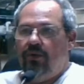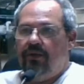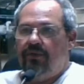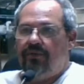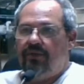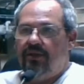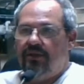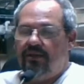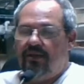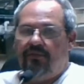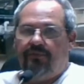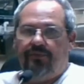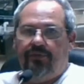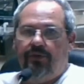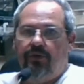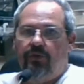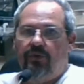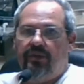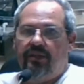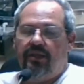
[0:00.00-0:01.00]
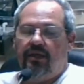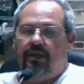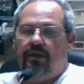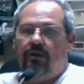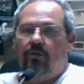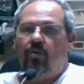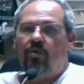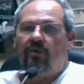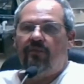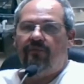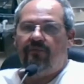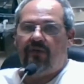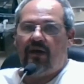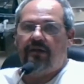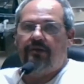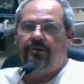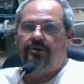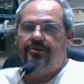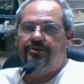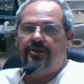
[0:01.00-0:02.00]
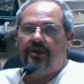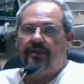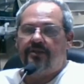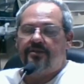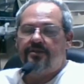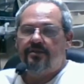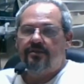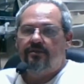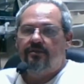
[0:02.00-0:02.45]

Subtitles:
thing that flew in the air were fighter jets,